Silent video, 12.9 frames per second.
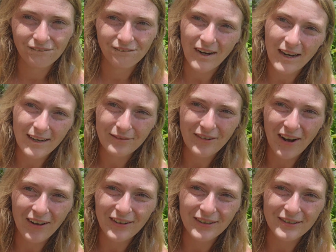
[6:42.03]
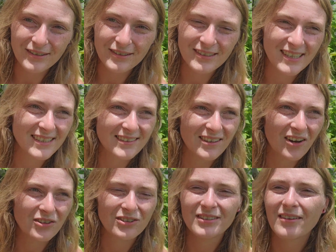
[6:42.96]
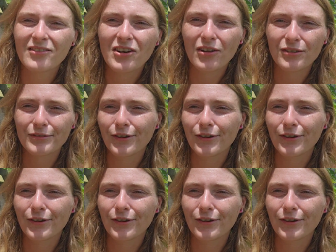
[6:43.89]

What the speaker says: $5, $6, $7